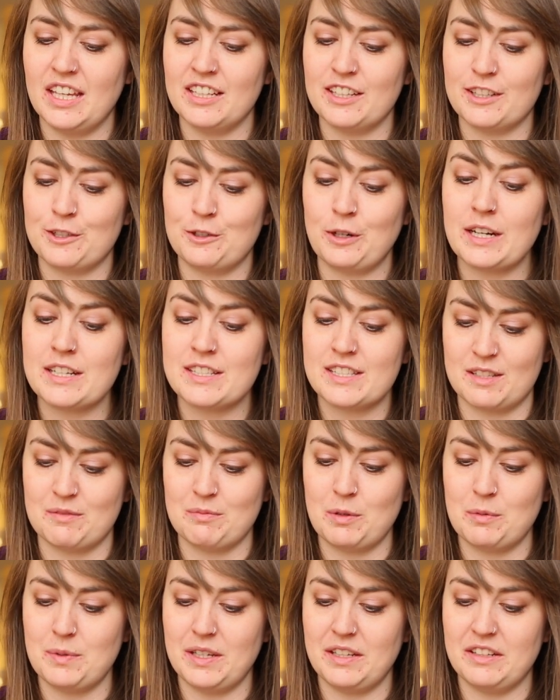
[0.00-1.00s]
in a crisis
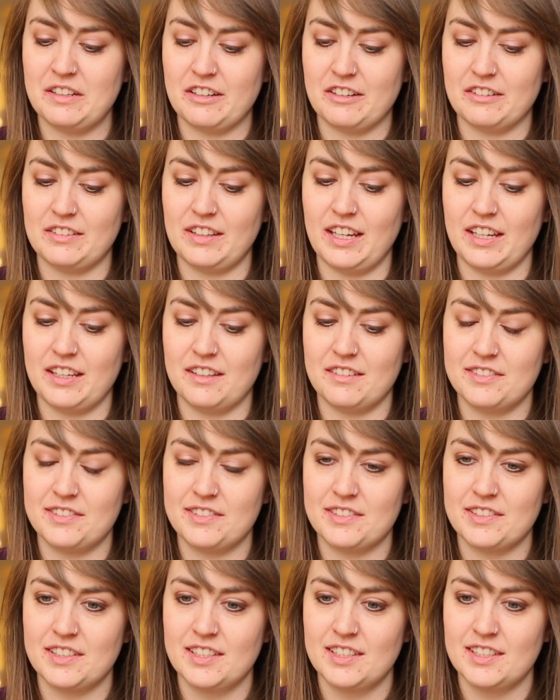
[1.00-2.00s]
moment in her life,
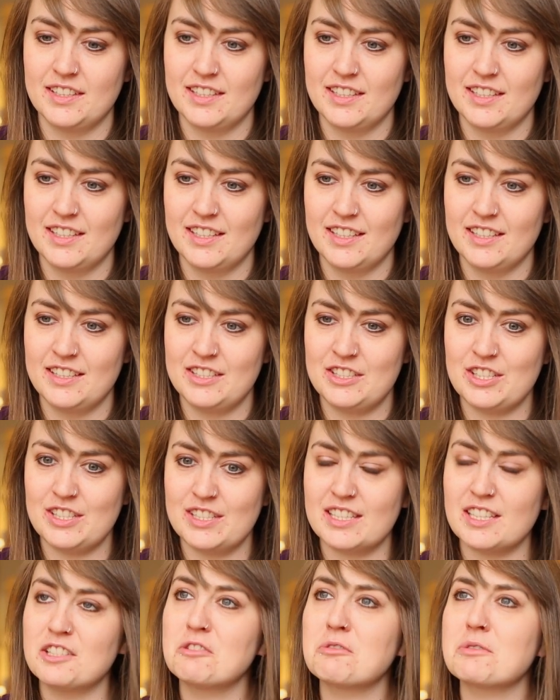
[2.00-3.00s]
she
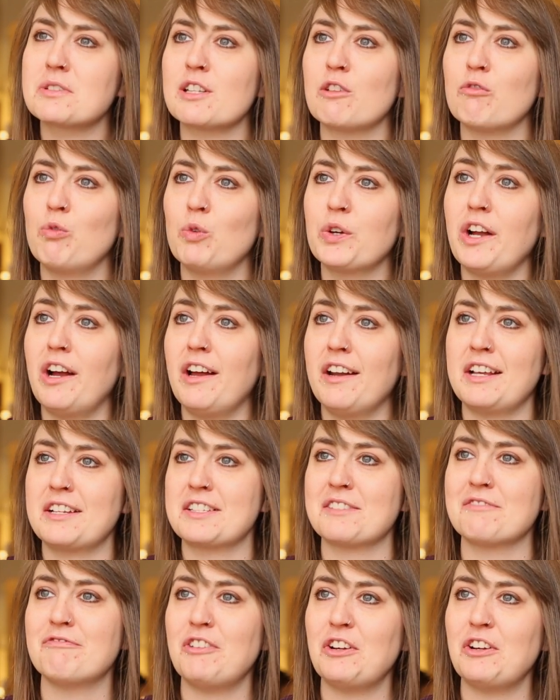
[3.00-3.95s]
said to herself, well, God hasn't